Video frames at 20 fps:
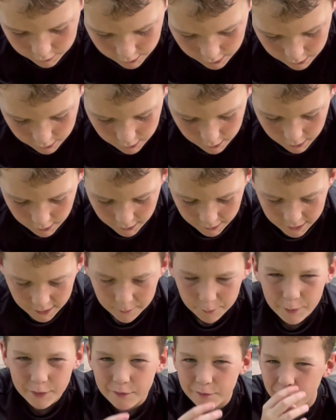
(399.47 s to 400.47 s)
that. I can't
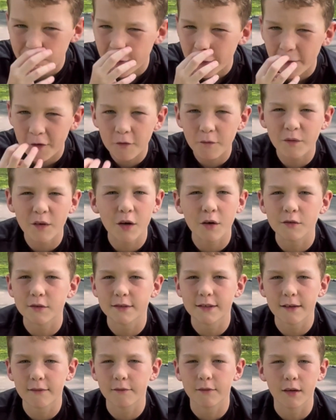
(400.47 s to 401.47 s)
believe no votes
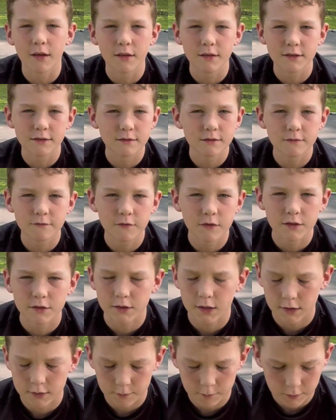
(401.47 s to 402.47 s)
have done for
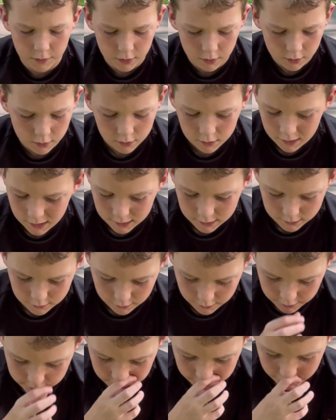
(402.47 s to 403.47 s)
Suspy. That's
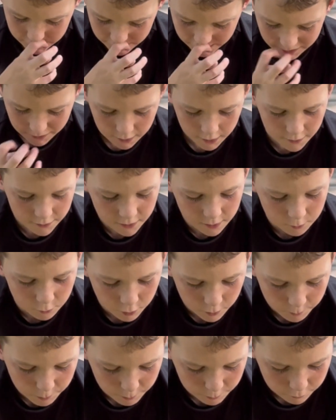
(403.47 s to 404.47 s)
crazy. I thought more
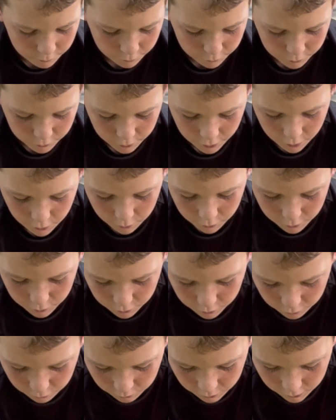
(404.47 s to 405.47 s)
people would know
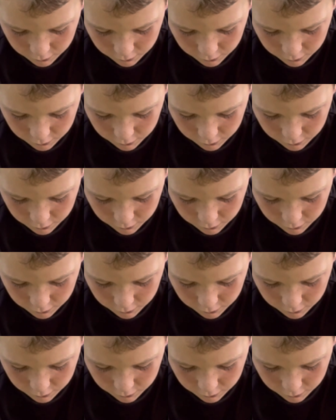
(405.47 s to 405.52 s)
who